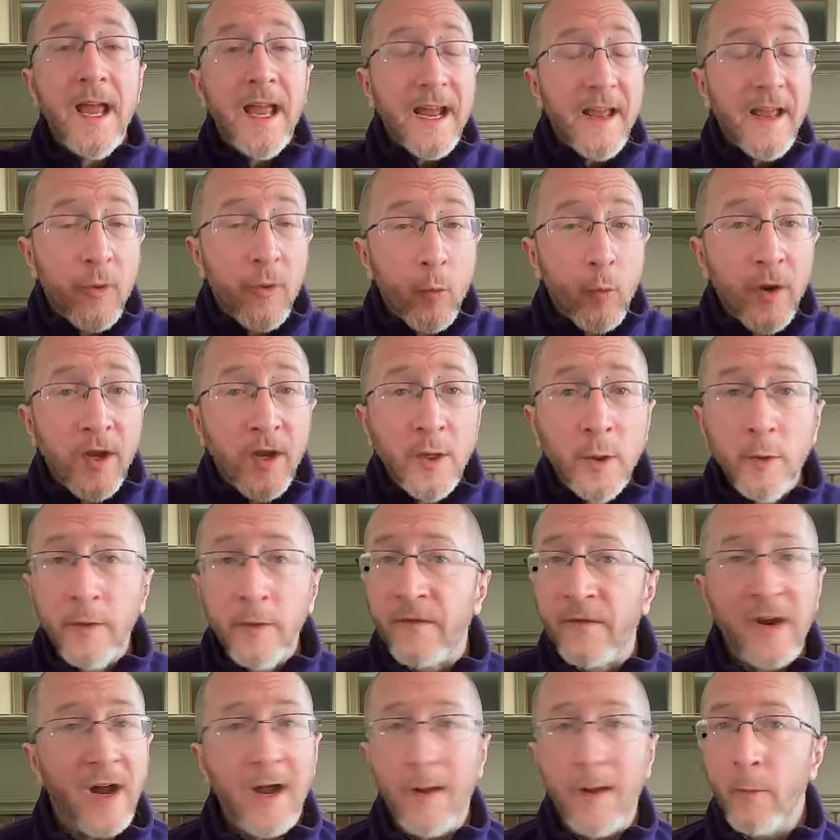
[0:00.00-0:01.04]
and the window
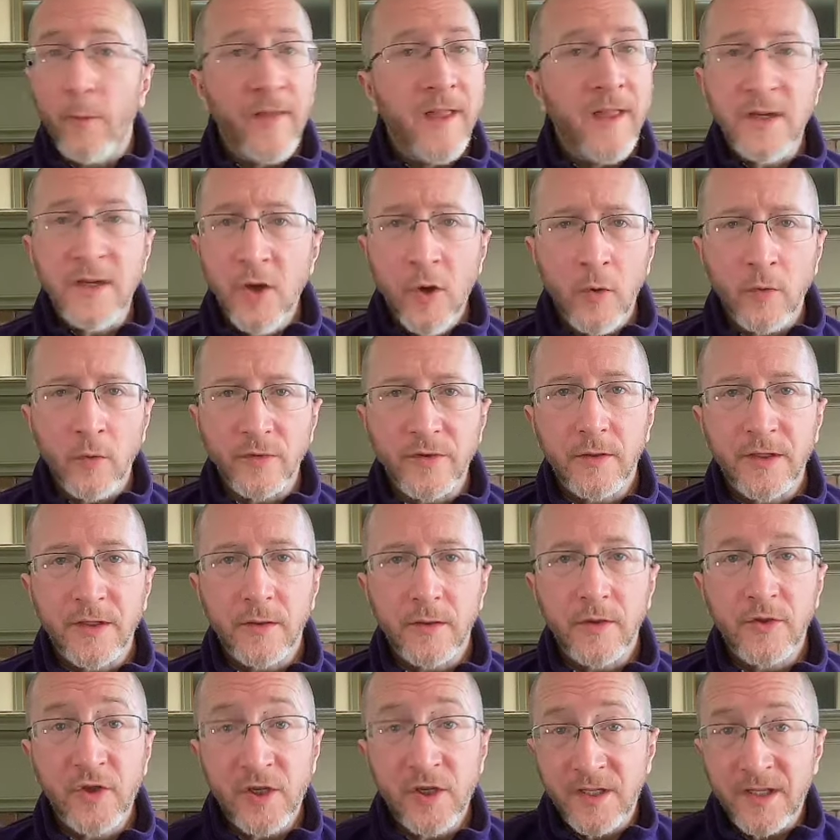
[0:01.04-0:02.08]
of time when they don't,
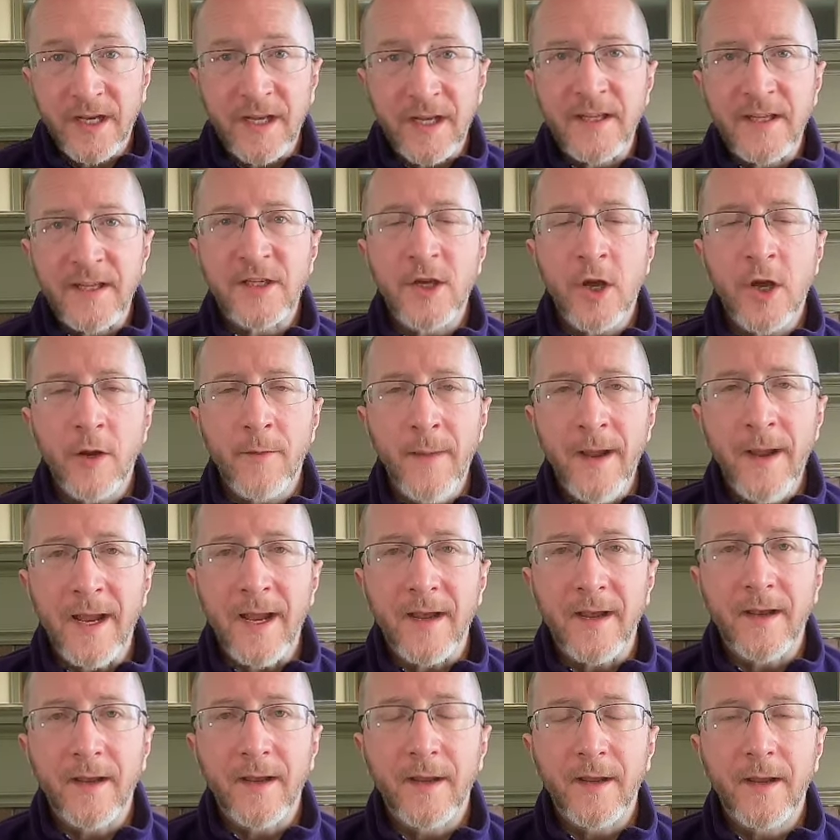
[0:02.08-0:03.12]
just like this young
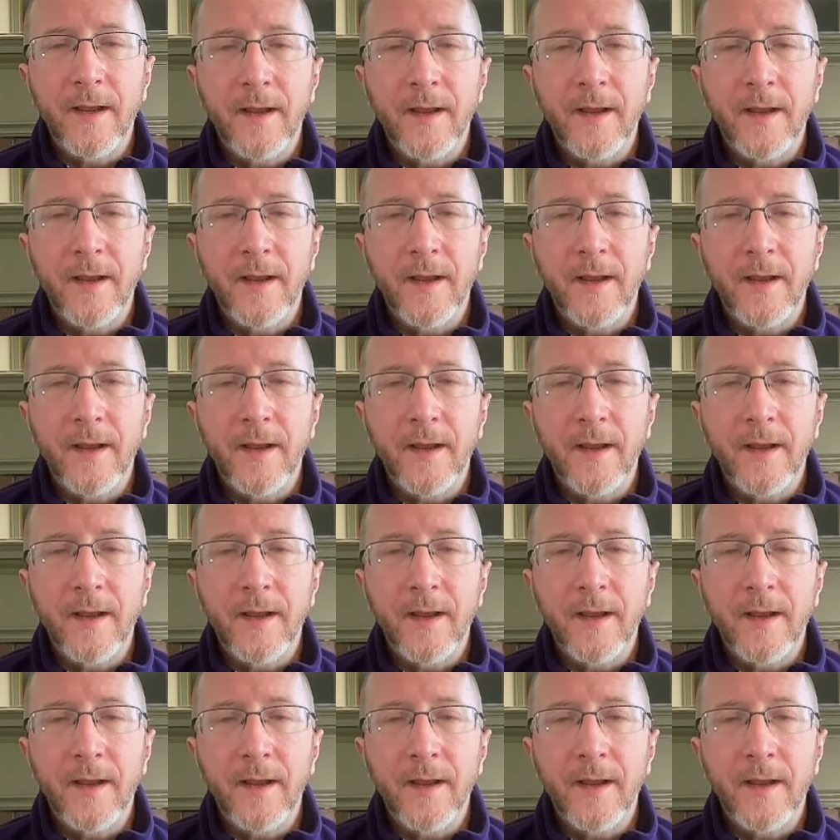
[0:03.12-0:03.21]
man.